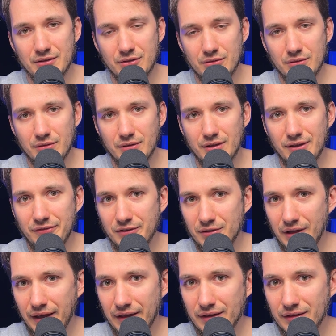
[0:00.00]
So if you
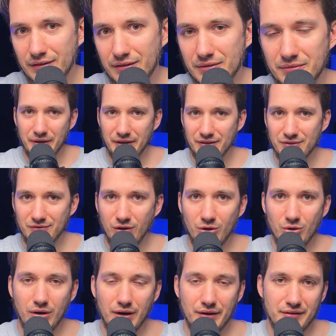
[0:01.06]
like it, please
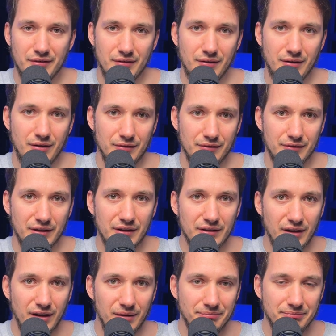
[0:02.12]
follow us on
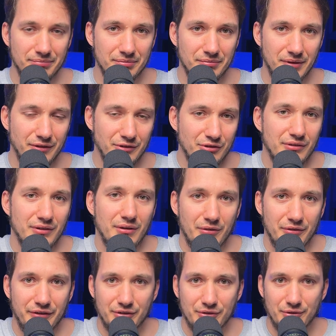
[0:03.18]
GitHub and join our
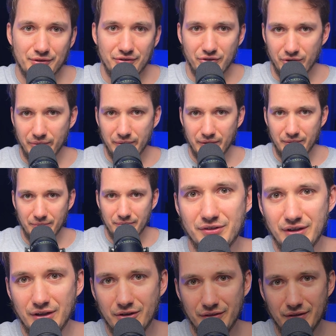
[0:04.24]
Discord server.
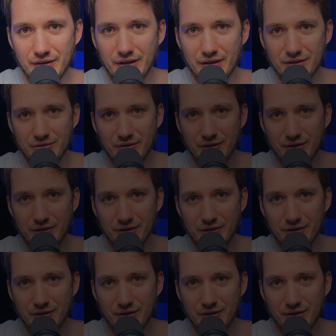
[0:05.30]
See you in the next